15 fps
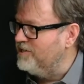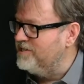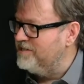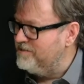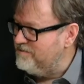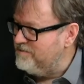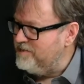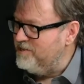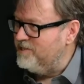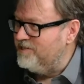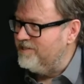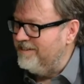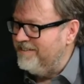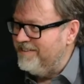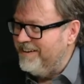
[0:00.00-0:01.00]
as we used
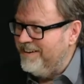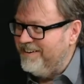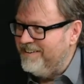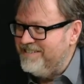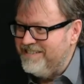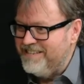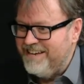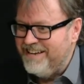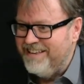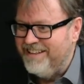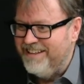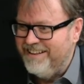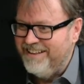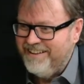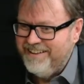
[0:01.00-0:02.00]
to, say
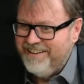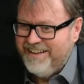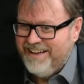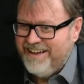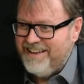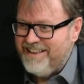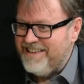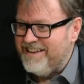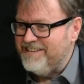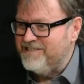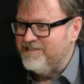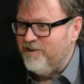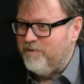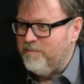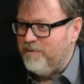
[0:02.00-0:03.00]
in years
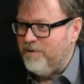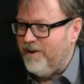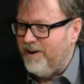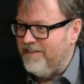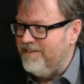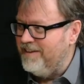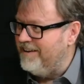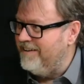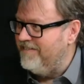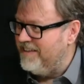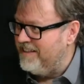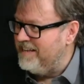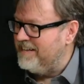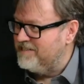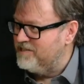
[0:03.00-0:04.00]
gone by, then
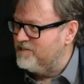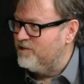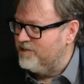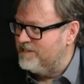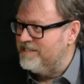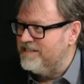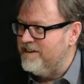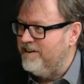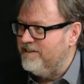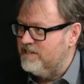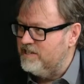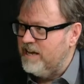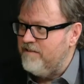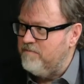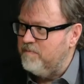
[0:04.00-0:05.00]
that's a sort of,
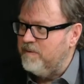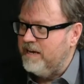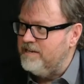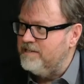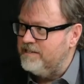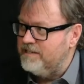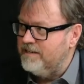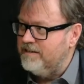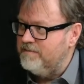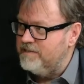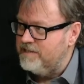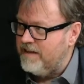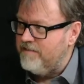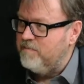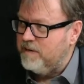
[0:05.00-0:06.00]
safe place to
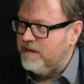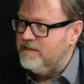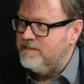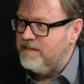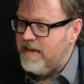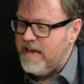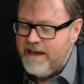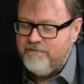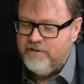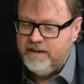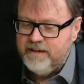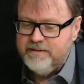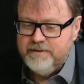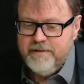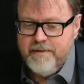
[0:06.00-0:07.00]
have
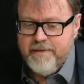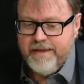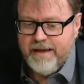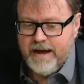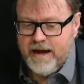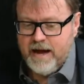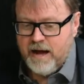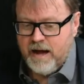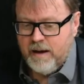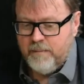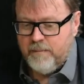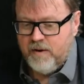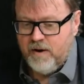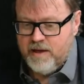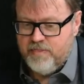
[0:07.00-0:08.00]
it.
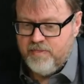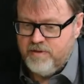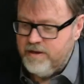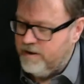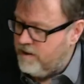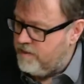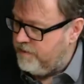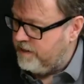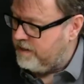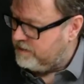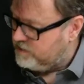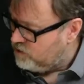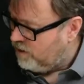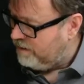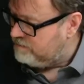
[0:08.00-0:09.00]
I think at
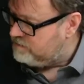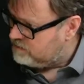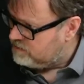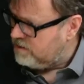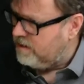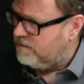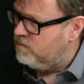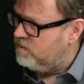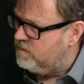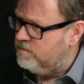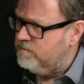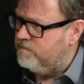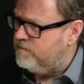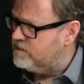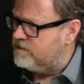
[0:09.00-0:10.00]
times it's like, well,
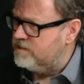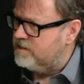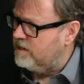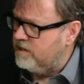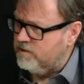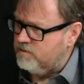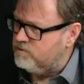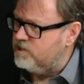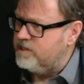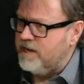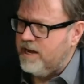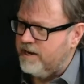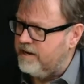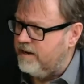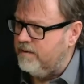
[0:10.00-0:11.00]
this is a little
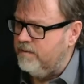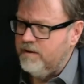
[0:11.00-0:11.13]
startup.